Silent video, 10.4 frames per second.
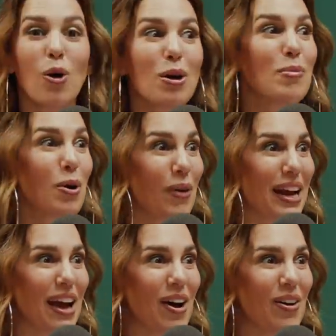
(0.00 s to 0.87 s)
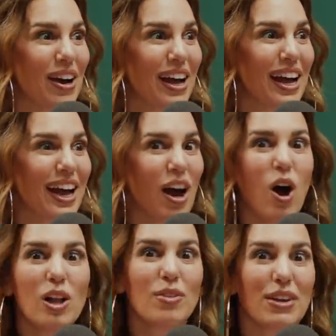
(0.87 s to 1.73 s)
it's horrible. So right weird. It's like
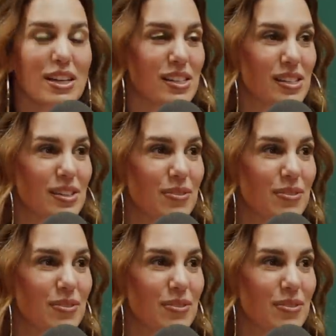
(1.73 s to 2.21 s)
if All I'm